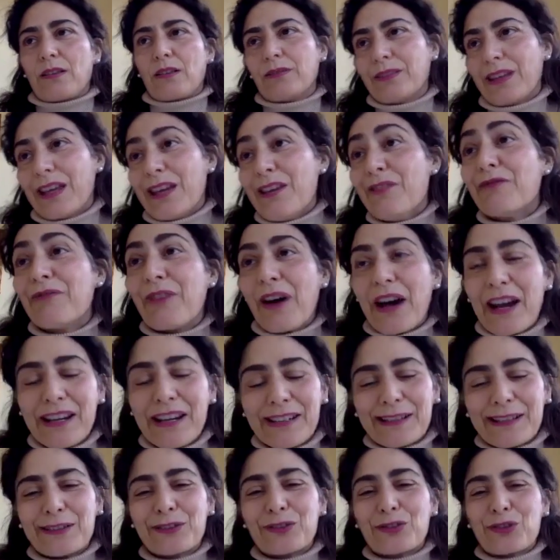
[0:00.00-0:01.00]
invite
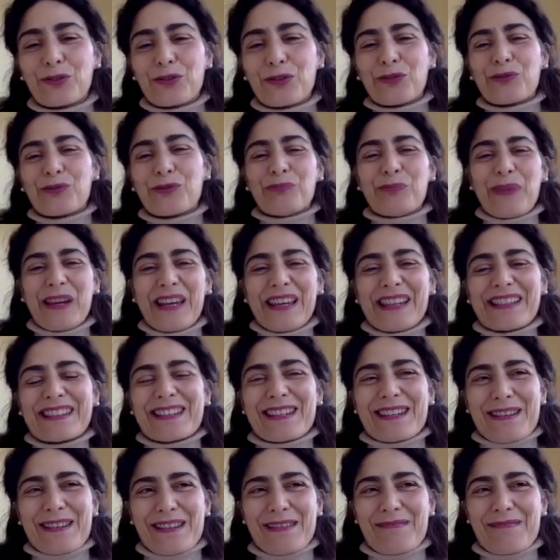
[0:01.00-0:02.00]
them to meet
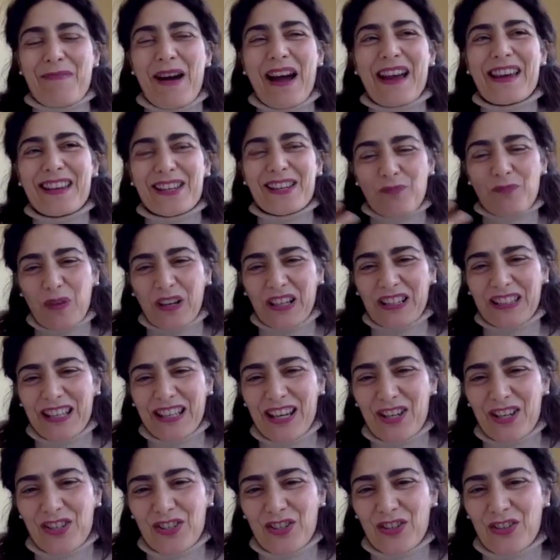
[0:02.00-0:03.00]
my
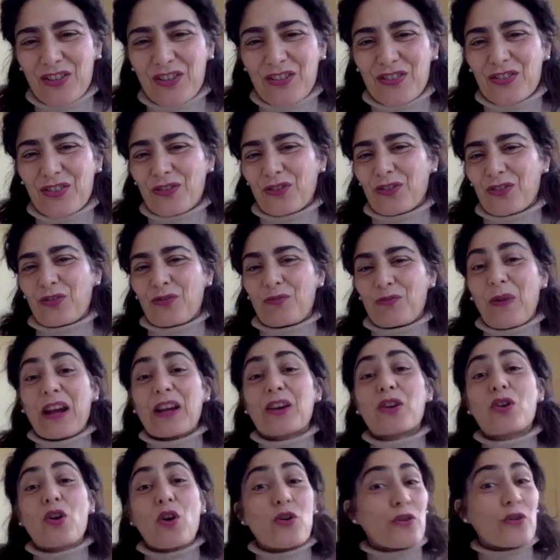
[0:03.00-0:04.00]
expectations or my
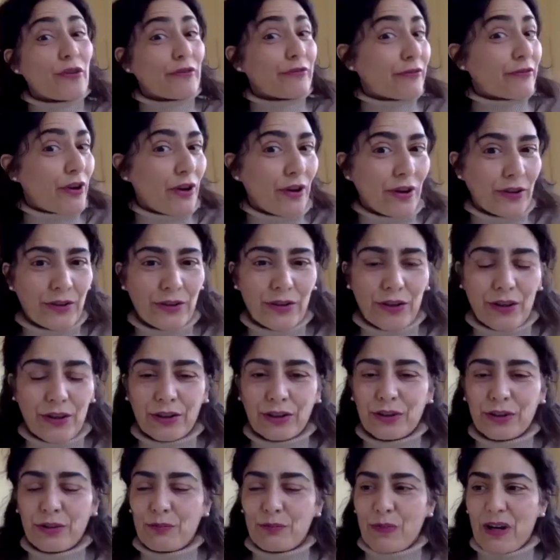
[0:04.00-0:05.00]
code of
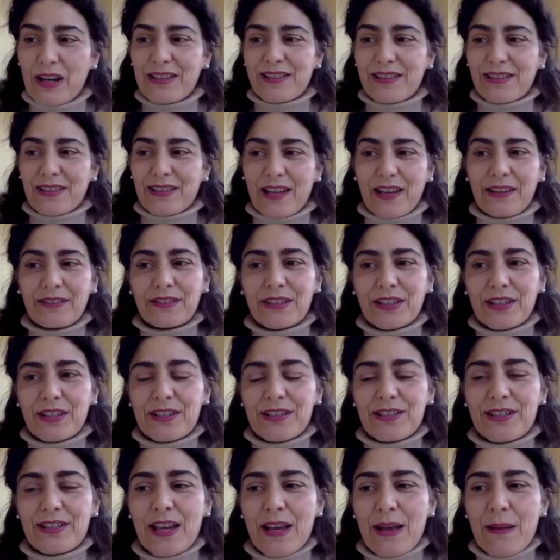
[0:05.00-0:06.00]
conduct, my
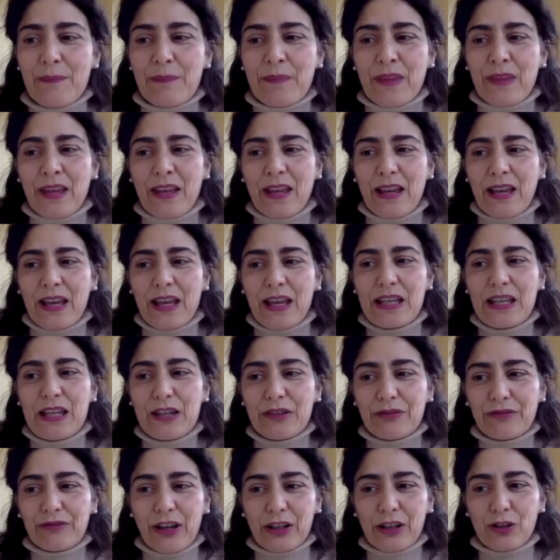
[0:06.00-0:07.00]
standards.
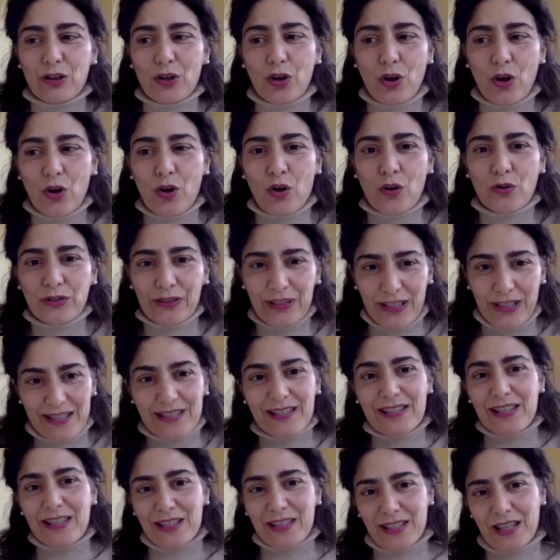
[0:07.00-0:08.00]
If I know this
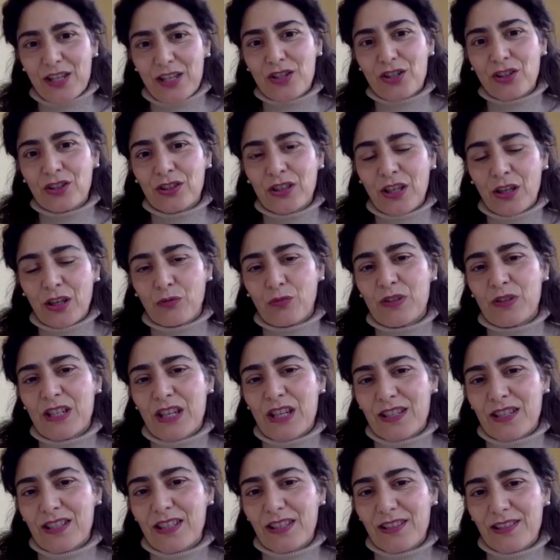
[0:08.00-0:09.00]
distinction that we
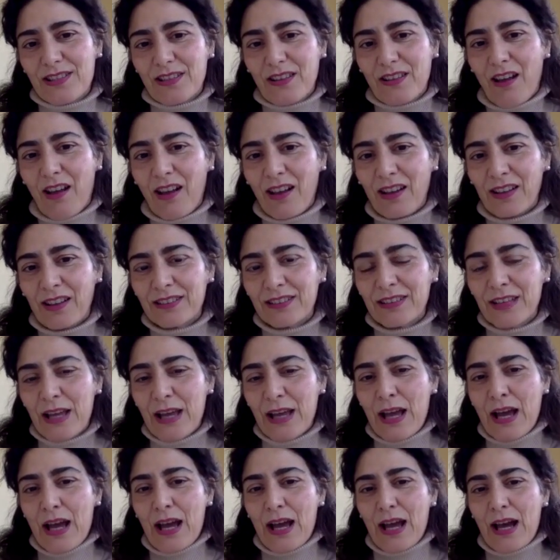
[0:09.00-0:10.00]
just discussed,
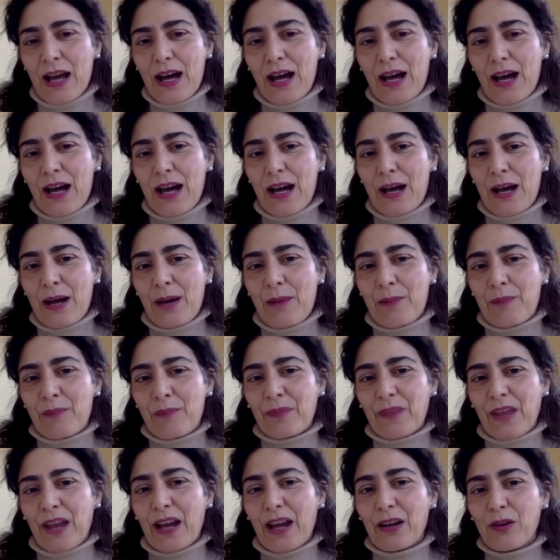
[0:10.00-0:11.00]

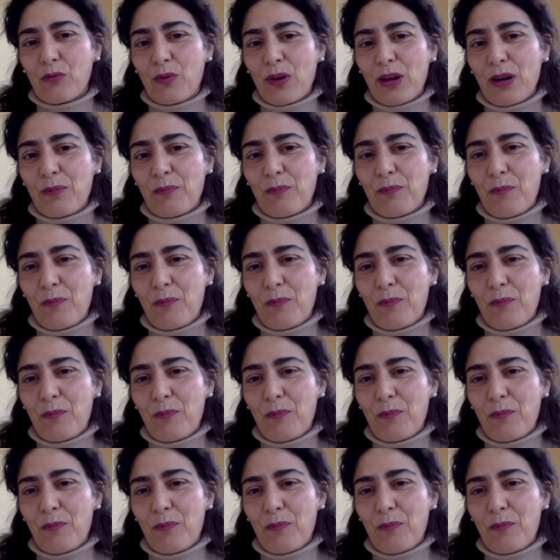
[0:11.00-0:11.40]
I will